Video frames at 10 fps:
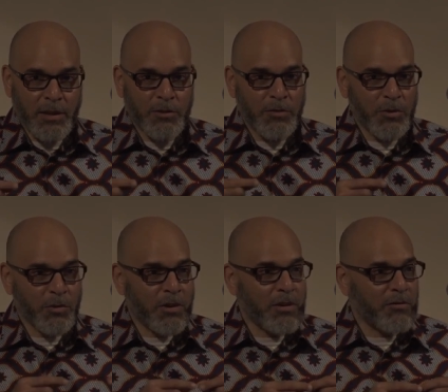I don't know if
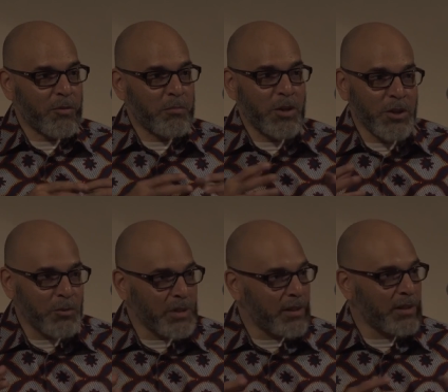you all are familiar
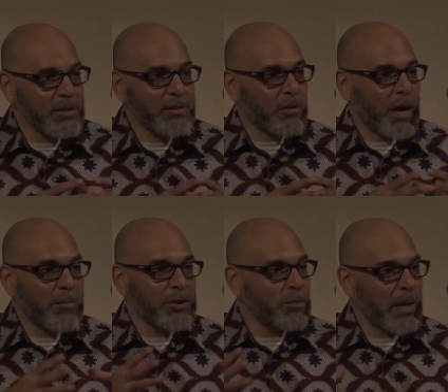with this or how
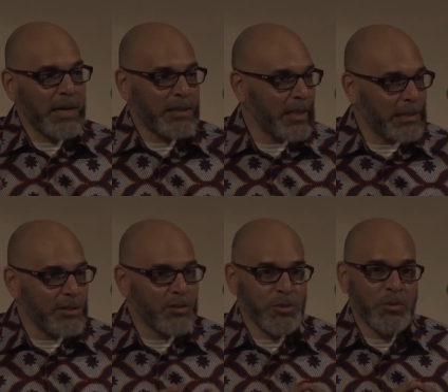much you pay
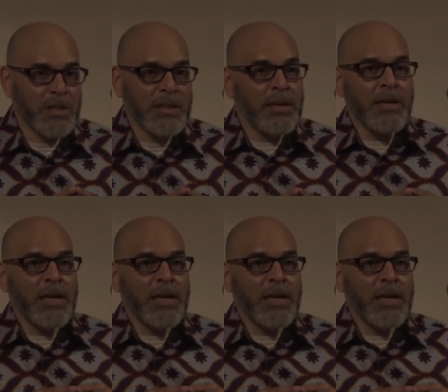attention to it.